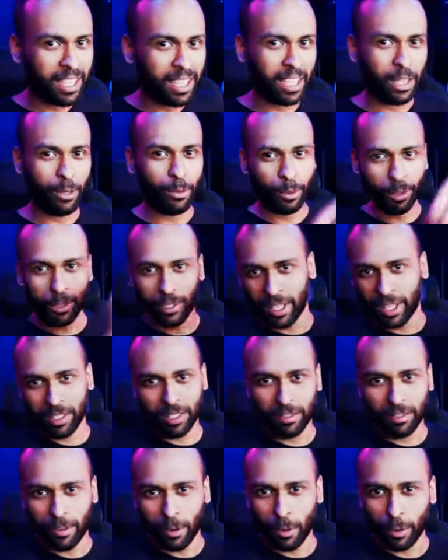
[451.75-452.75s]
It will change
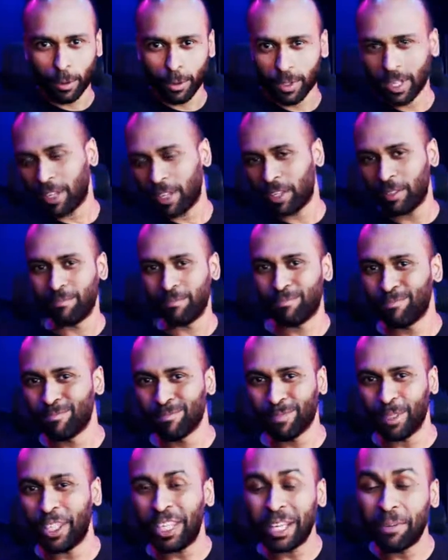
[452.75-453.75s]
the focus. You
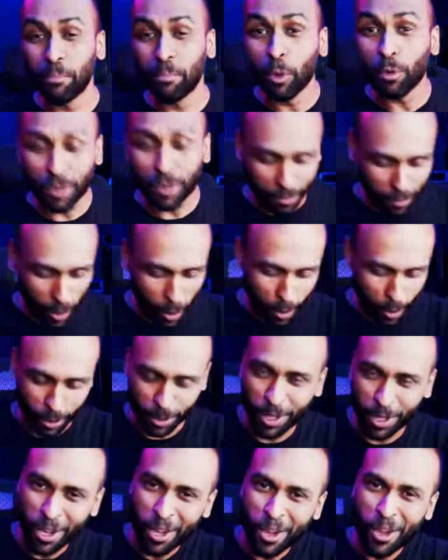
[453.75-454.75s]
can move the focus.